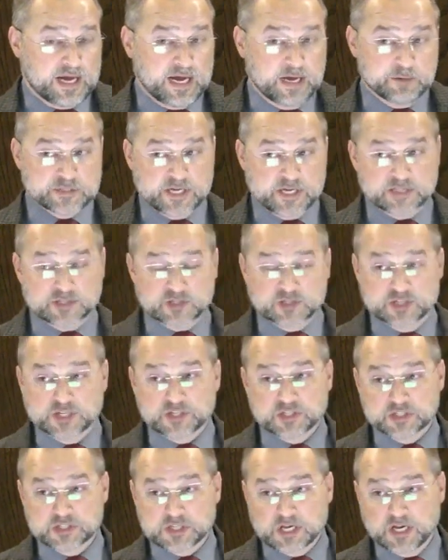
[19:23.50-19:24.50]
I was actually
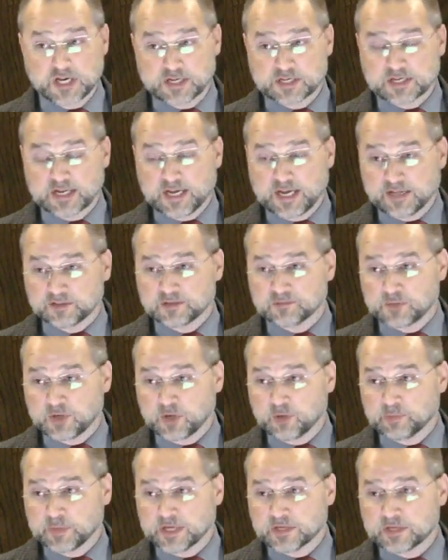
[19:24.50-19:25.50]
stunned at the
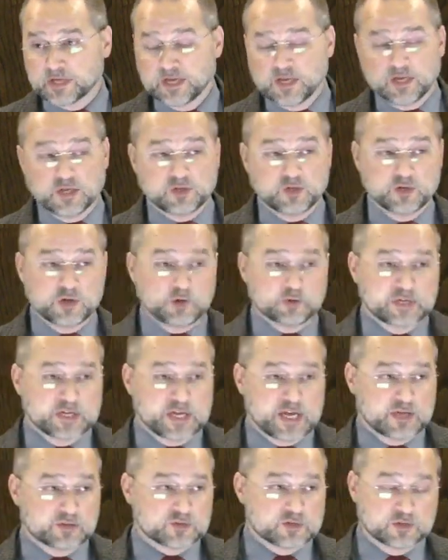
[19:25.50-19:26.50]
moment. You know,
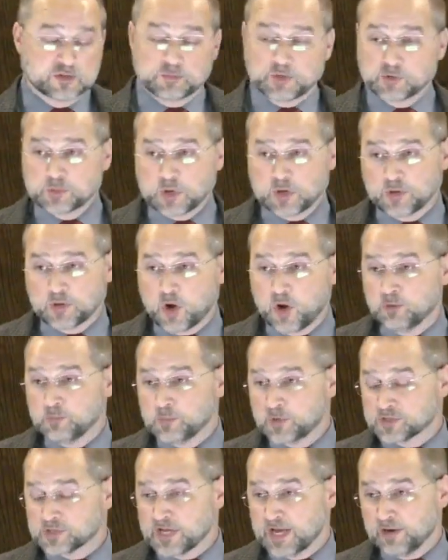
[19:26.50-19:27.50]
the answer to
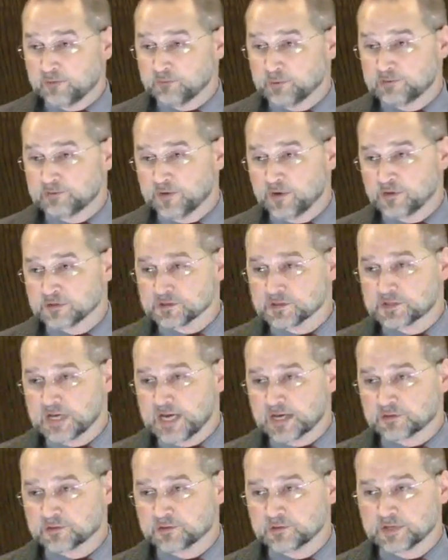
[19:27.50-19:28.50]
almost every false
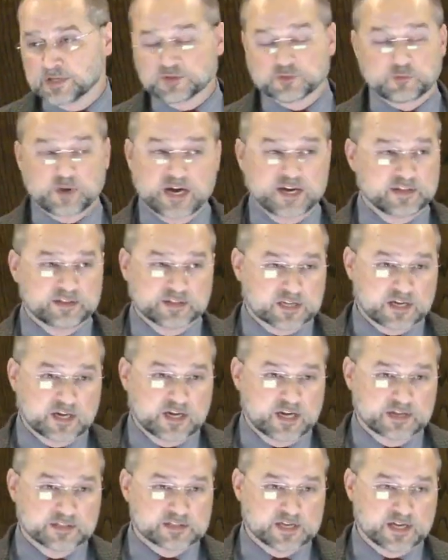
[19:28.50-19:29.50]
doctrine is right in the
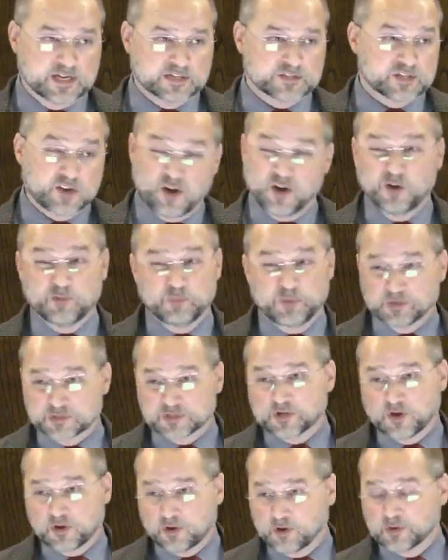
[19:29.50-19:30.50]
context,
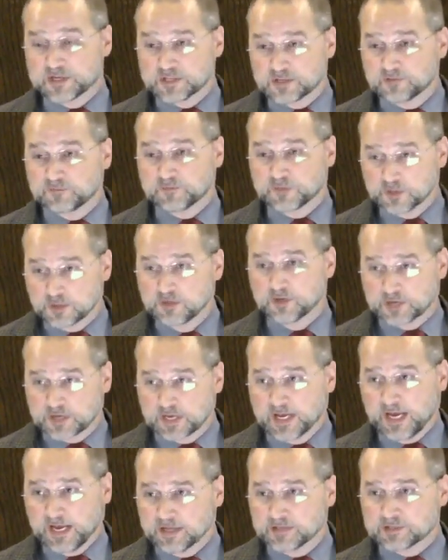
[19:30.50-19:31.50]
almost always, if you
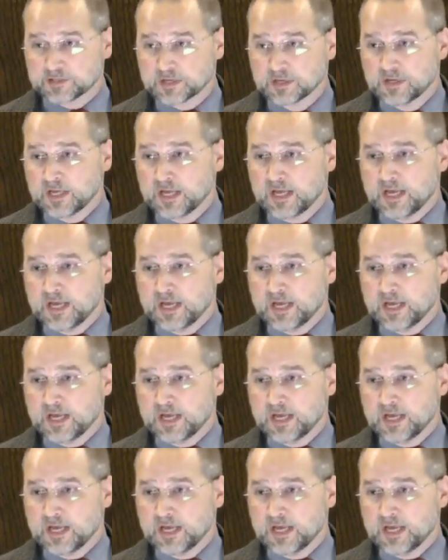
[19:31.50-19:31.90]
look at it.